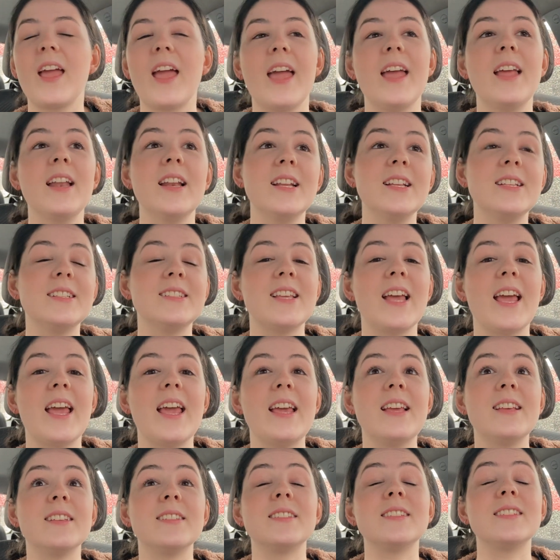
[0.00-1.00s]
It is
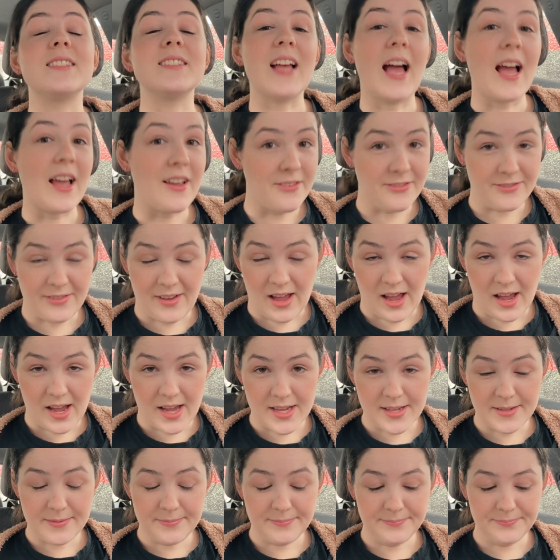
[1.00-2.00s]
a
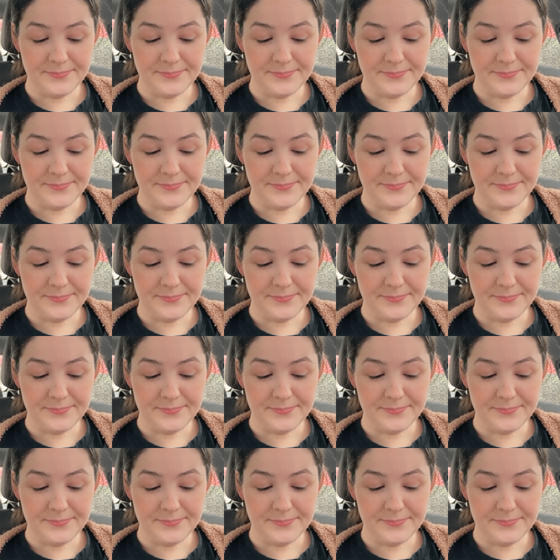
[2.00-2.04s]
sci-fi.